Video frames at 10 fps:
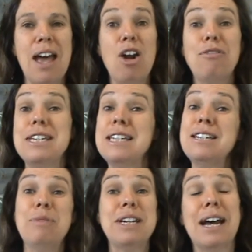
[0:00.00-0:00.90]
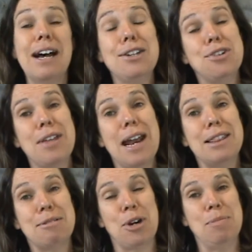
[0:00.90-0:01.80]
And obviously we can't do that
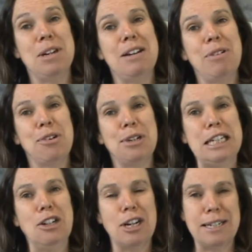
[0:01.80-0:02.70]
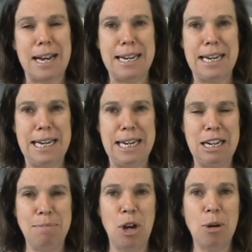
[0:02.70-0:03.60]
at the moment. We're all in lockdown
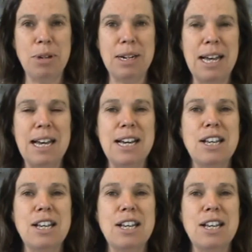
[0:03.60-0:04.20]
here in Melbourne.